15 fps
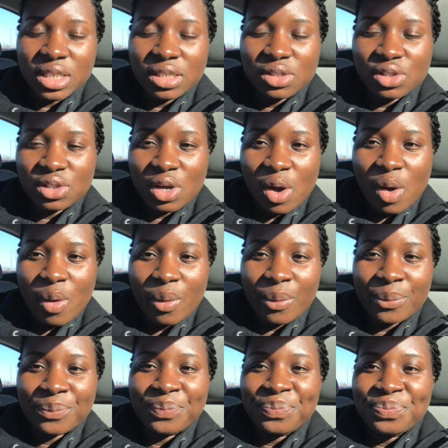
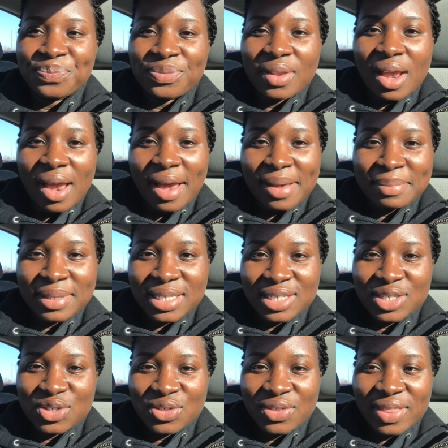So I'm gonna
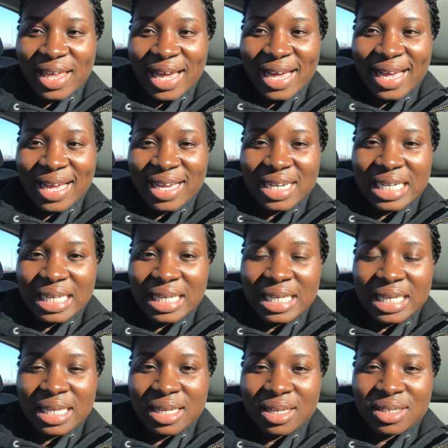do that,
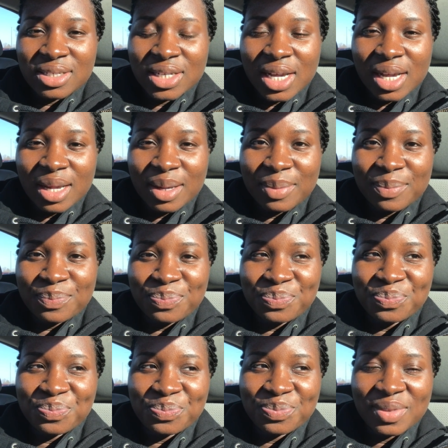and I
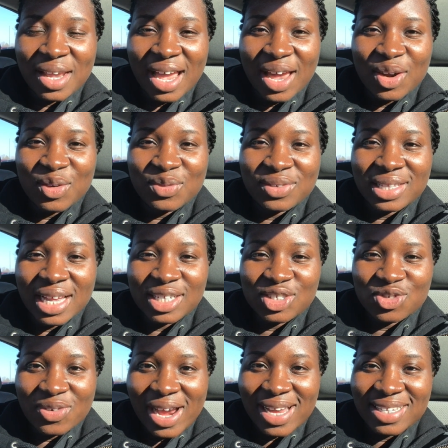don't feel like
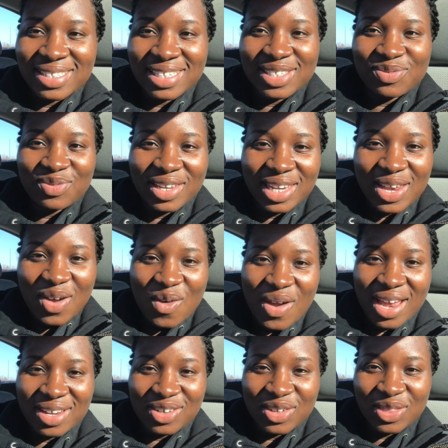dragging this video
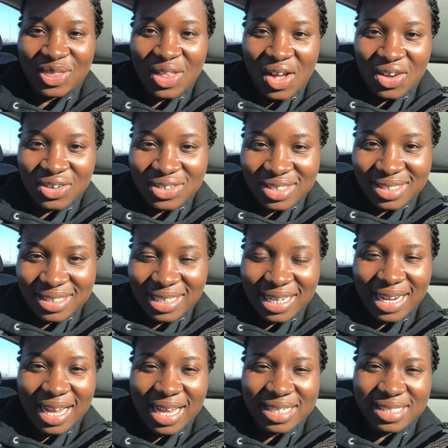any longer than
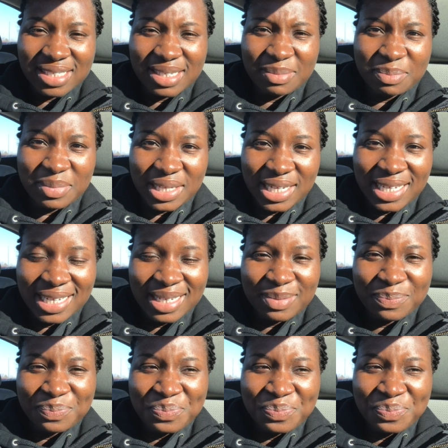it has to be.